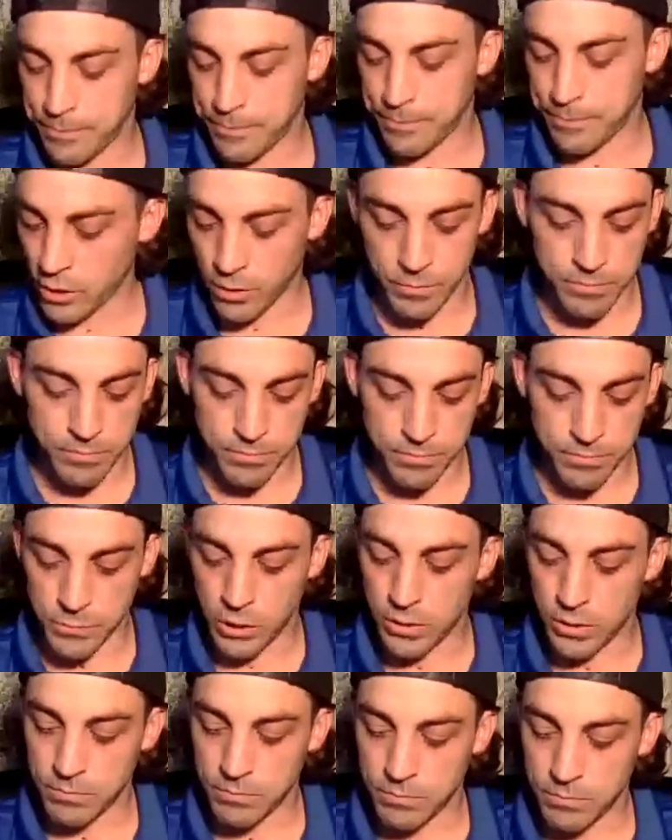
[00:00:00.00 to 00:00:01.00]
So
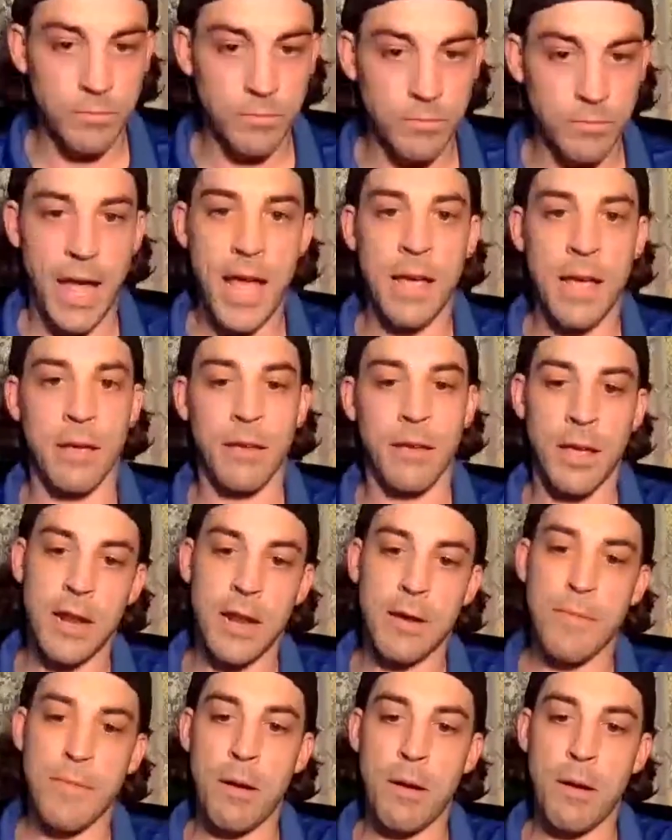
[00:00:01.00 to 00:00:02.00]
hey, hit
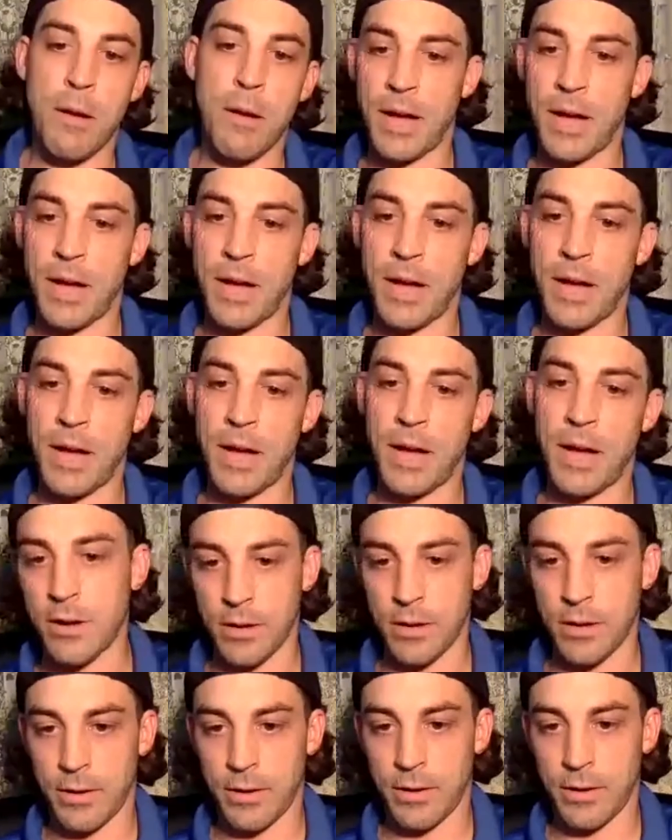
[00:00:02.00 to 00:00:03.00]
him up on Twitter.
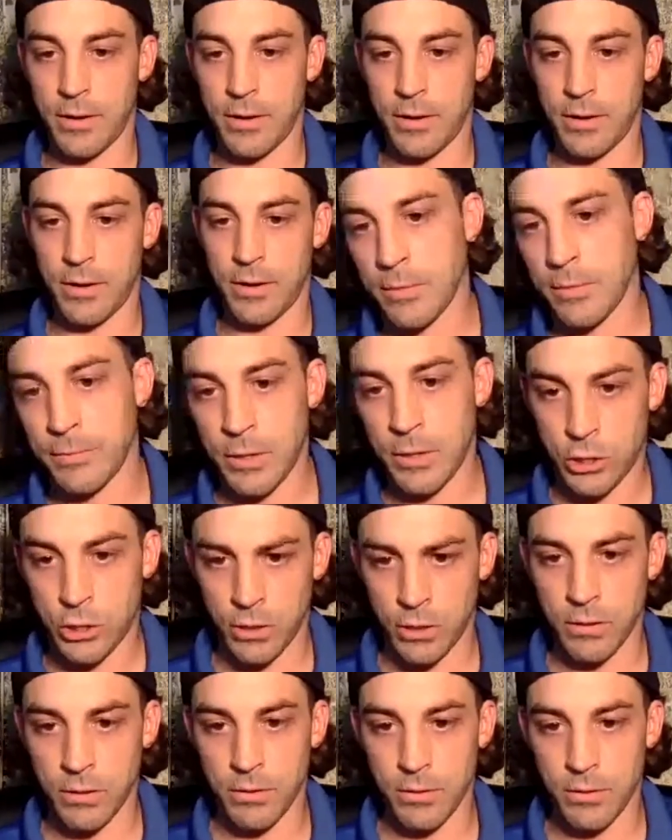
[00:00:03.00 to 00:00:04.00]
You want to meet up with him?
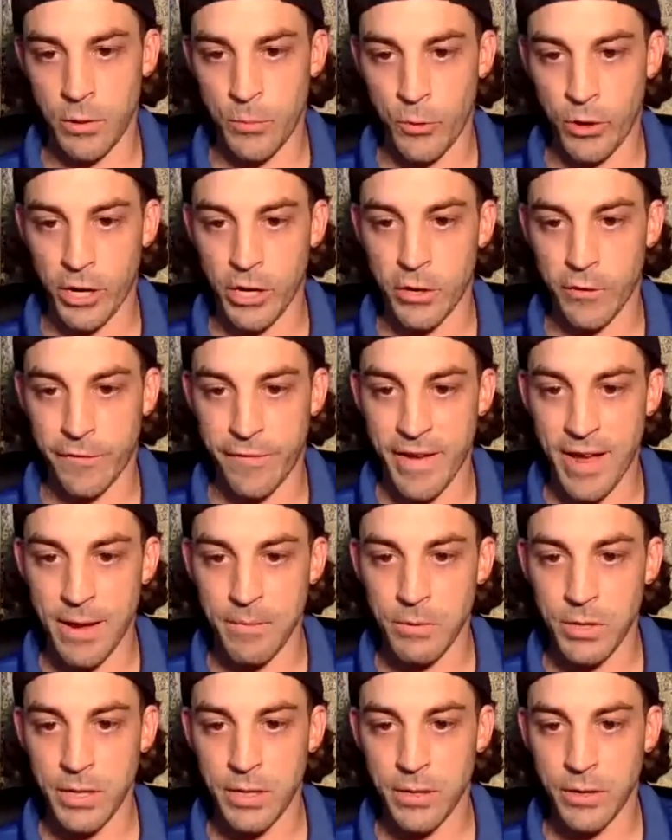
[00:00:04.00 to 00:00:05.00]
You bringing your
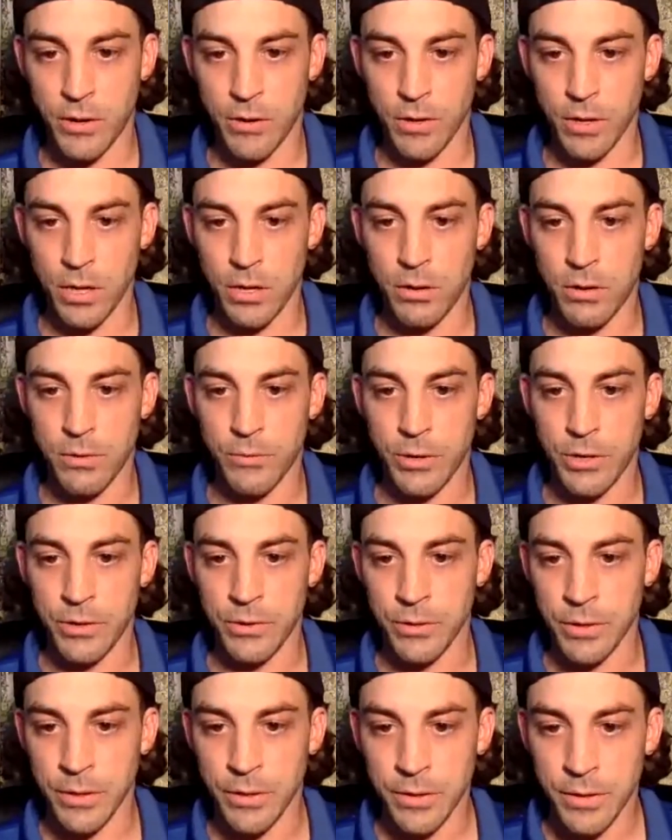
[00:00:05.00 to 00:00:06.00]
family? You going alone, or what are you doing?